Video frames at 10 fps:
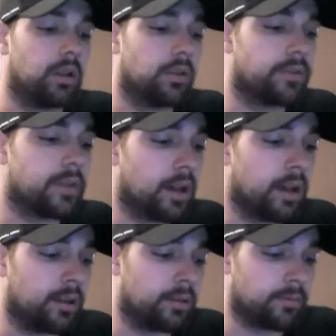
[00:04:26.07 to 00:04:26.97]

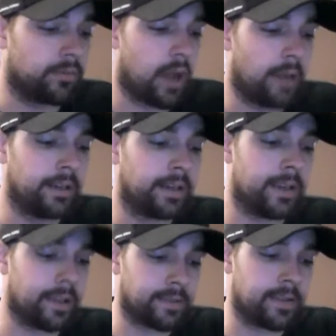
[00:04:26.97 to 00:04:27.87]
the I'm going to
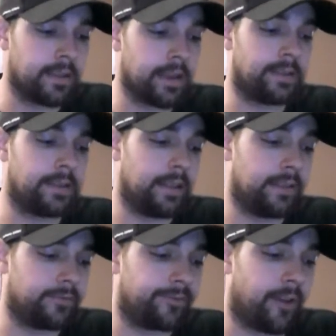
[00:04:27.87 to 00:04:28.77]
get to the
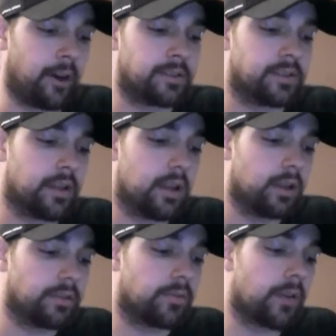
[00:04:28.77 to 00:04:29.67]
1911 first
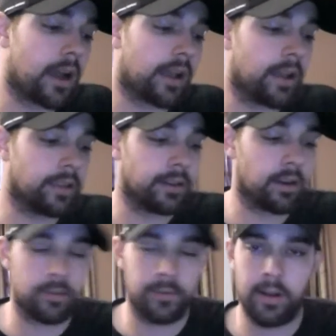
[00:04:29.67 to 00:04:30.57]
the Rock Island
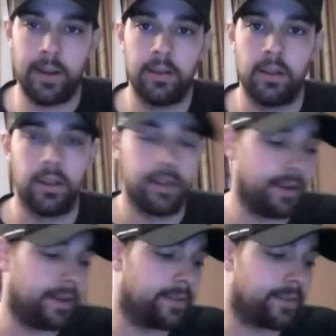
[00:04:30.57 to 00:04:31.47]
Armory
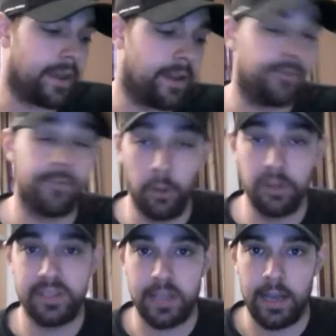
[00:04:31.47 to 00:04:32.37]
is a full
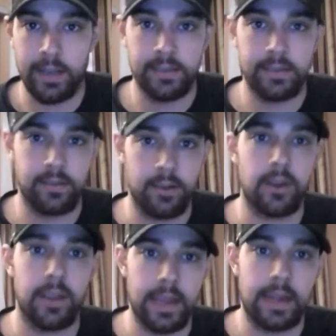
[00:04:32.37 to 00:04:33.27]
size. You
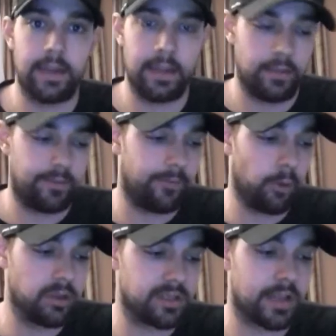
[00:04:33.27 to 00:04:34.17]
can get it in the
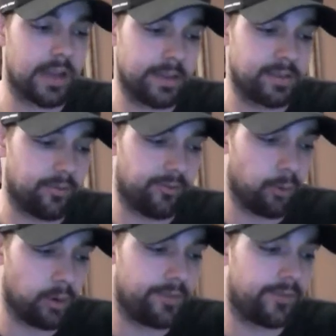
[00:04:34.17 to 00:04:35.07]
full size
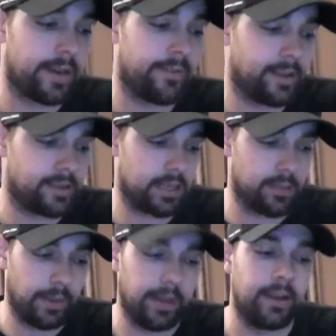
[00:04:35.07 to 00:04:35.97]
45
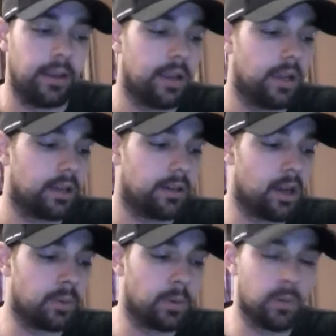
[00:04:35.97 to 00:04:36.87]
ACP.
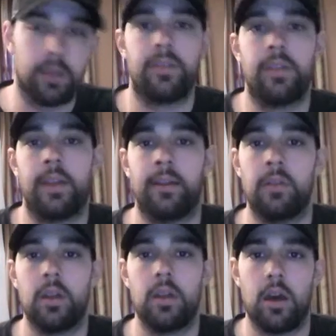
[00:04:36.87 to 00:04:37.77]
Number one thing
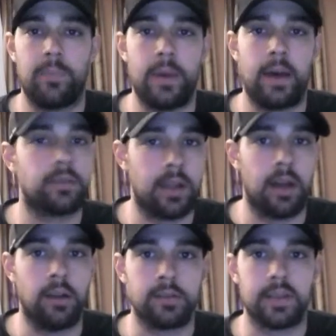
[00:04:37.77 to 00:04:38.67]
about
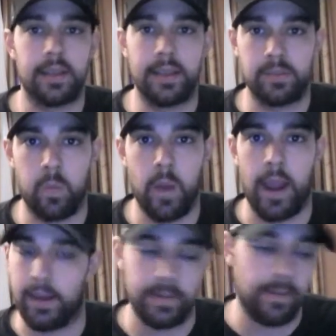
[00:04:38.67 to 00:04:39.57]
guns is
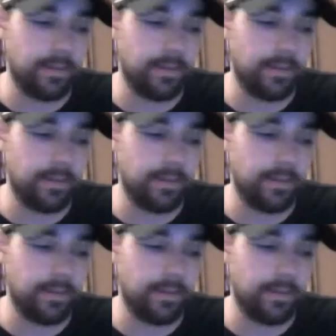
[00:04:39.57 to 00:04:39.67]
weight.